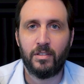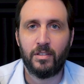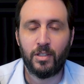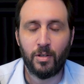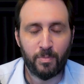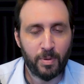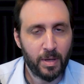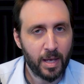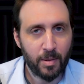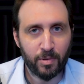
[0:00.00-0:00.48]

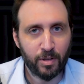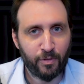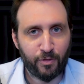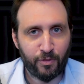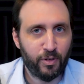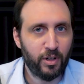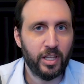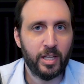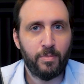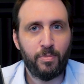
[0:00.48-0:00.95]
To be able to
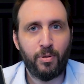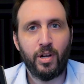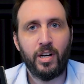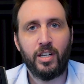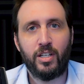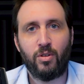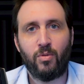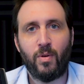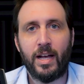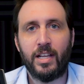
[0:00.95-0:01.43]
fully put
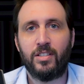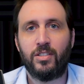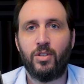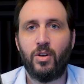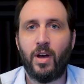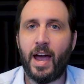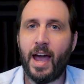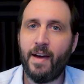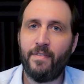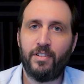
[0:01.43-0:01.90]
it to rest,
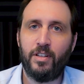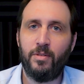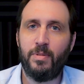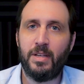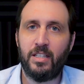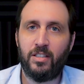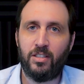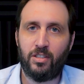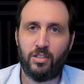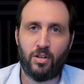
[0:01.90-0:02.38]
you have to
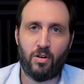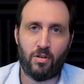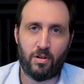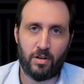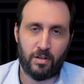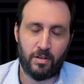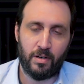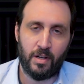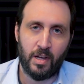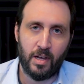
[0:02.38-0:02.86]
be
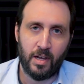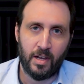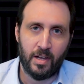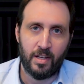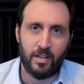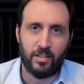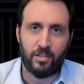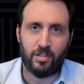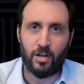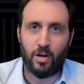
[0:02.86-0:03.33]
certain.
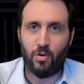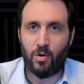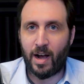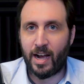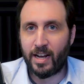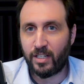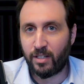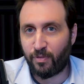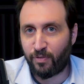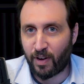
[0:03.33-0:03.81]
So
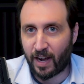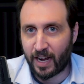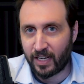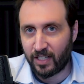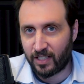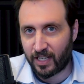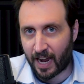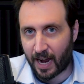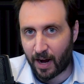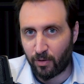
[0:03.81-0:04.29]
I
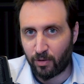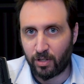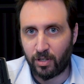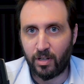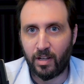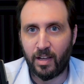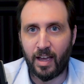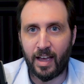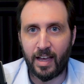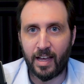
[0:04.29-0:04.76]
define doubt
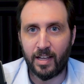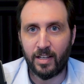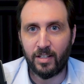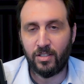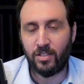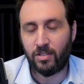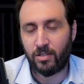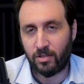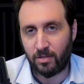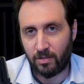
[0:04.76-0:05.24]

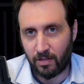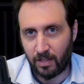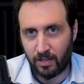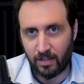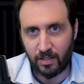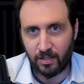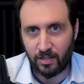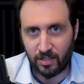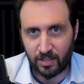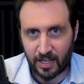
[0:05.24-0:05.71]
as,
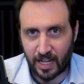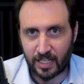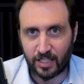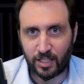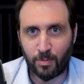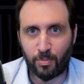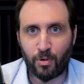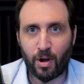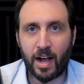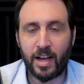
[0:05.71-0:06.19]
and this is not
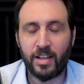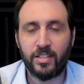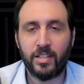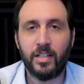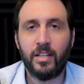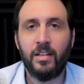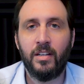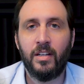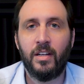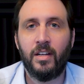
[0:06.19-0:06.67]

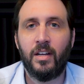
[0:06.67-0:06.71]
surprising,